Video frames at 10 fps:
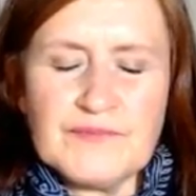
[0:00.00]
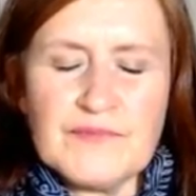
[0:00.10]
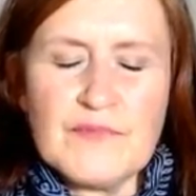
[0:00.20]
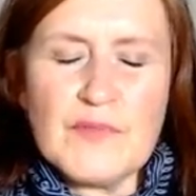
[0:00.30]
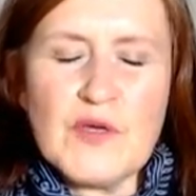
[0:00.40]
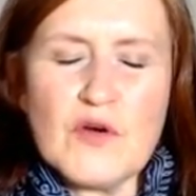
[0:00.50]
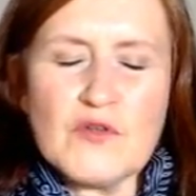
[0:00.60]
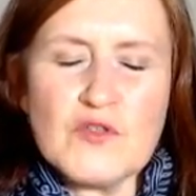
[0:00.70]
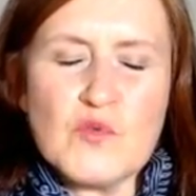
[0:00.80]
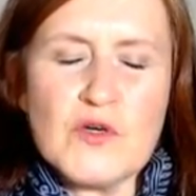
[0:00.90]

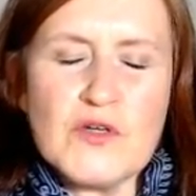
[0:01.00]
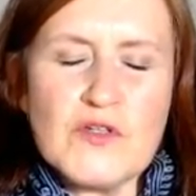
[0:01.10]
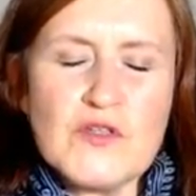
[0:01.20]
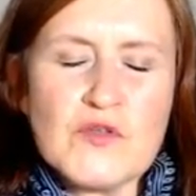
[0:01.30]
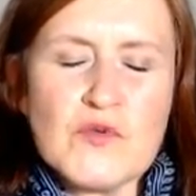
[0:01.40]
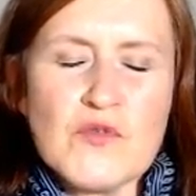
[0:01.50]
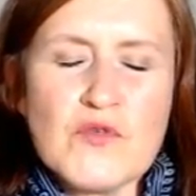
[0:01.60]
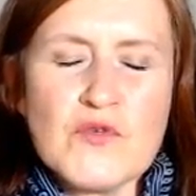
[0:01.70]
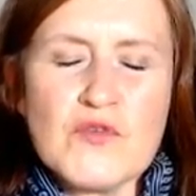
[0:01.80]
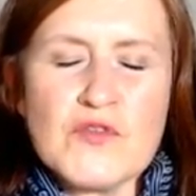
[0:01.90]
beyond words or
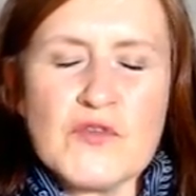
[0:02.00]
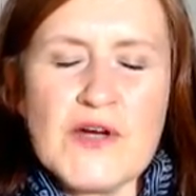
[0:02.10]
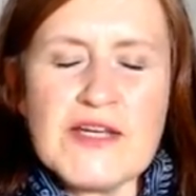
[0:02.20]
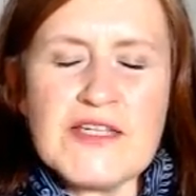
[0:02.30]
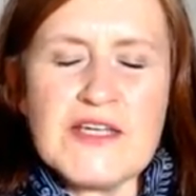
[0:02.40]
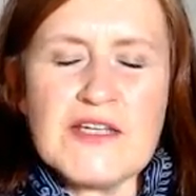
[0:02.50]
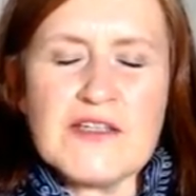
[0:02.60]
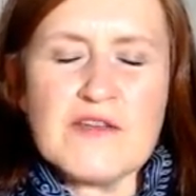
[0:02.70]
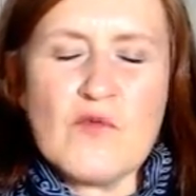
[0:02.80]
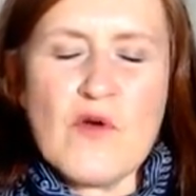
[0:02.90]
thoughts or ideas
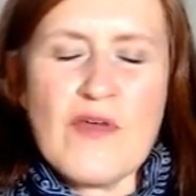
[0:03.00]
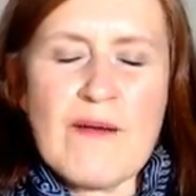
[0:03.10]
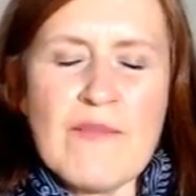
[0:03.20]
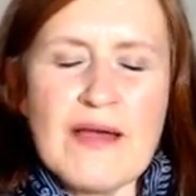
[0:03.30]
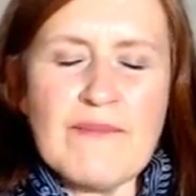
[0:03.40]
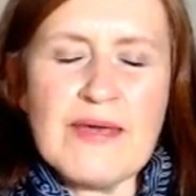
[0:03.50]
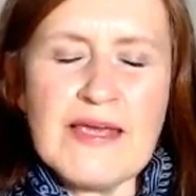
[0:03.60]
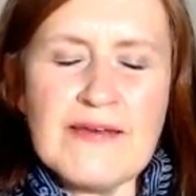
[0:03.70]
of what that might mean.